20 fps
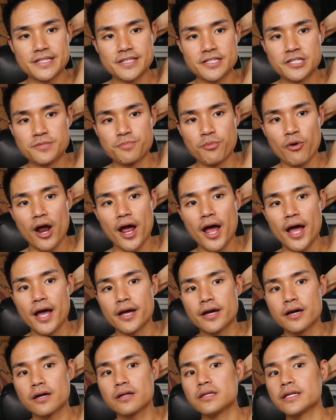
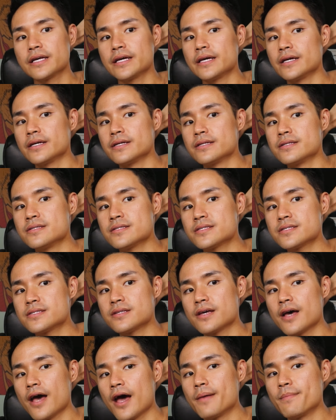spray
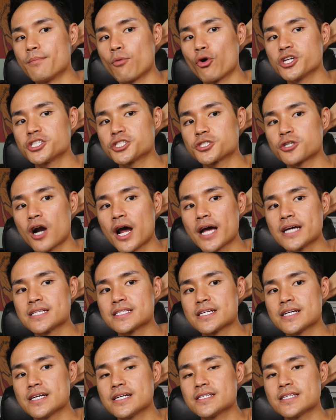cleans and
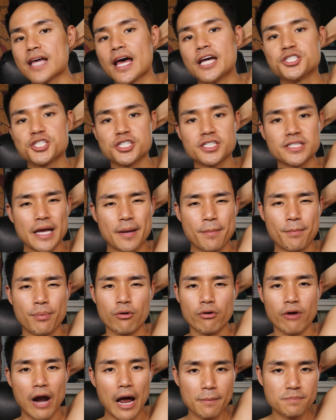moisturizes and just like
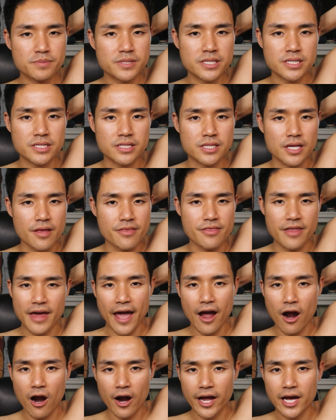preps the
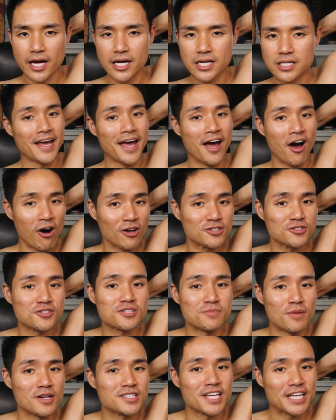area. It also
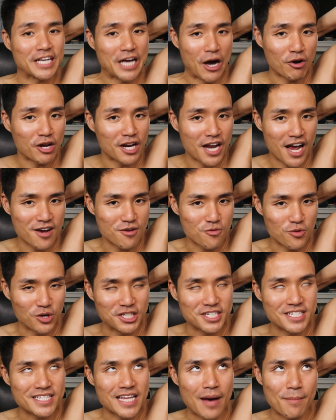smells like coconut,
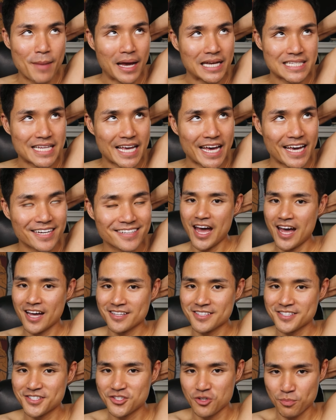which is amazing
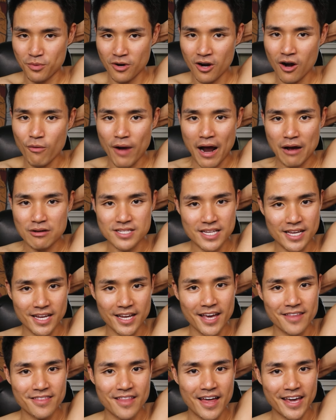and super arousing
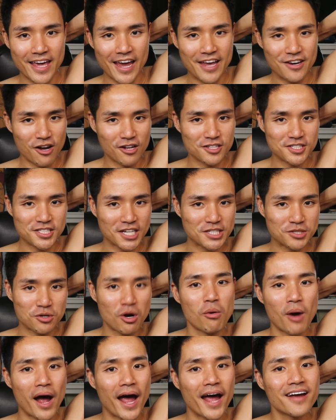in like a
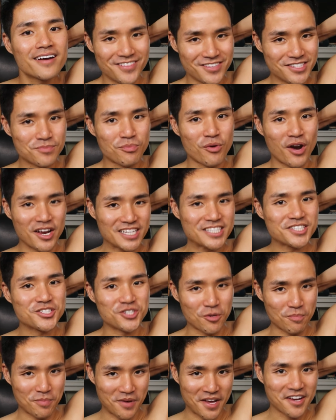non-sexual way. The spray is
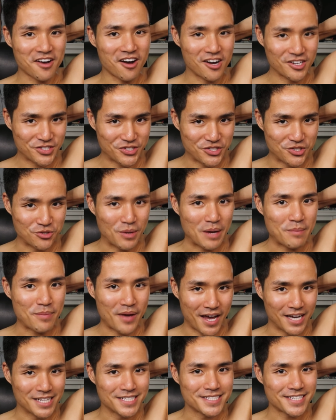dripping onto my
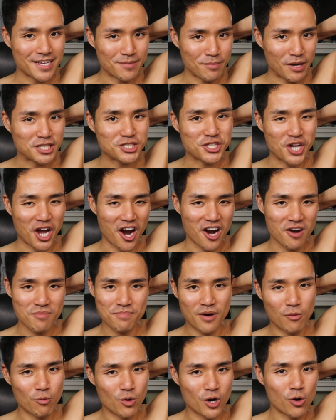pants hands and my chair,
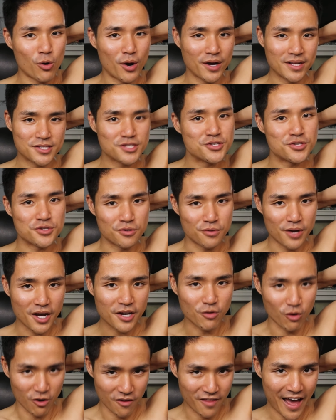but we're going to
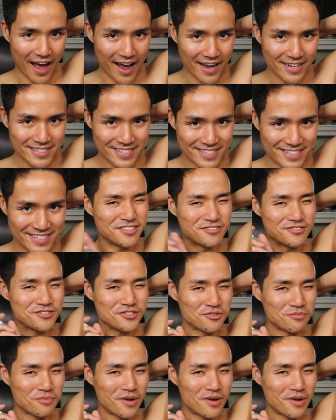ignore that. Use too